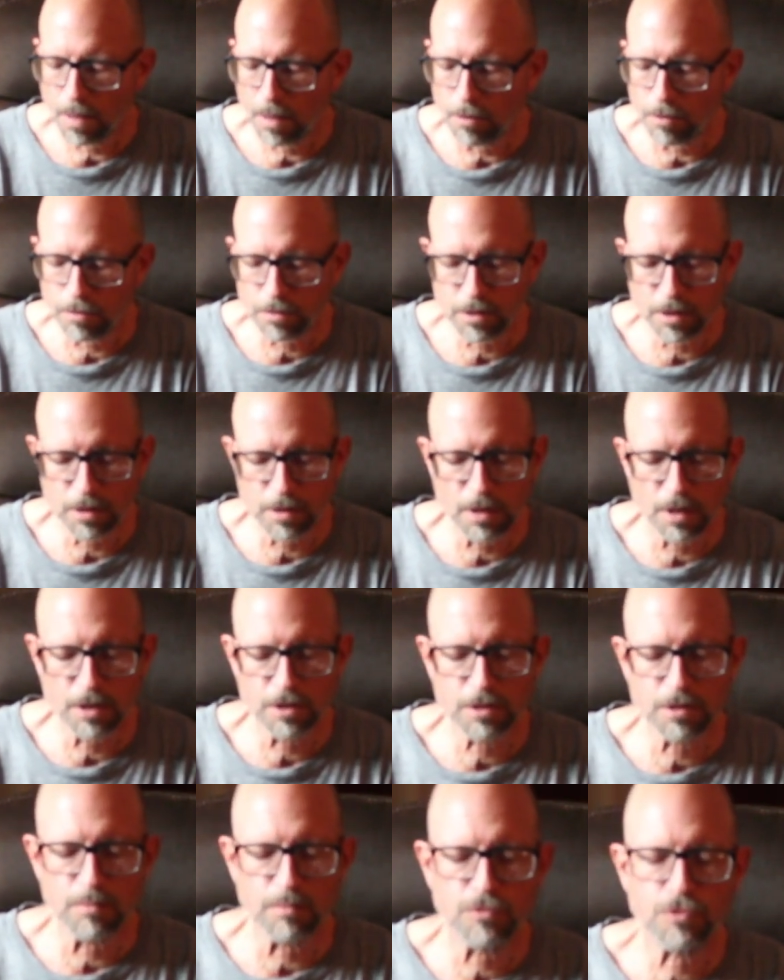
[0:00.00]
Looks like you
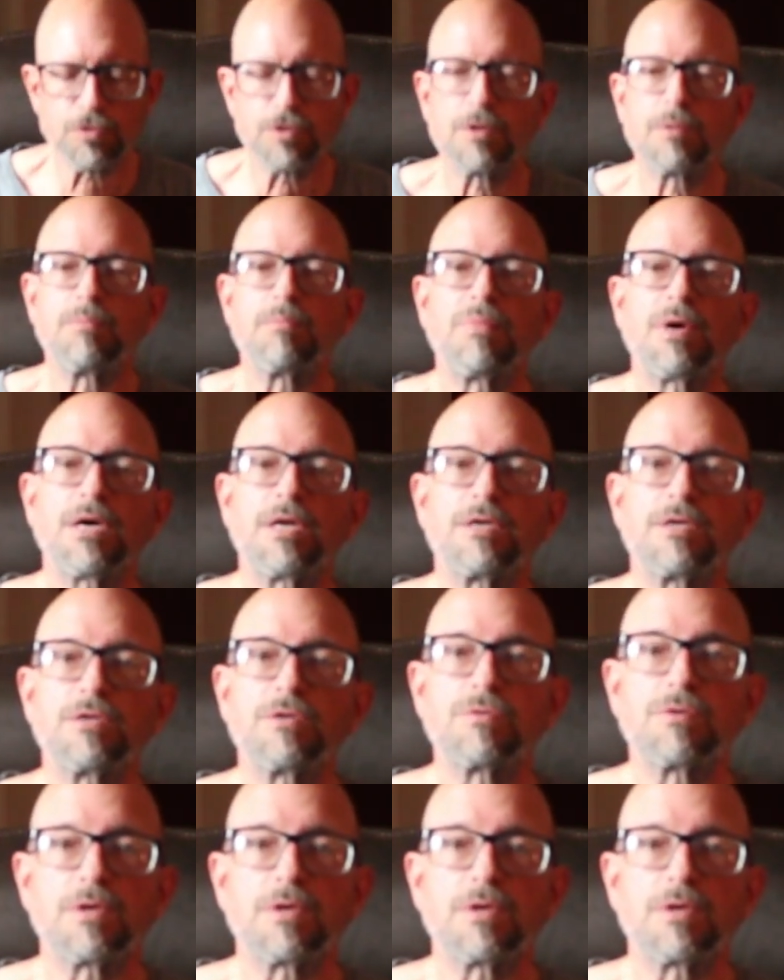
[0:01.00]
got some trim buttons.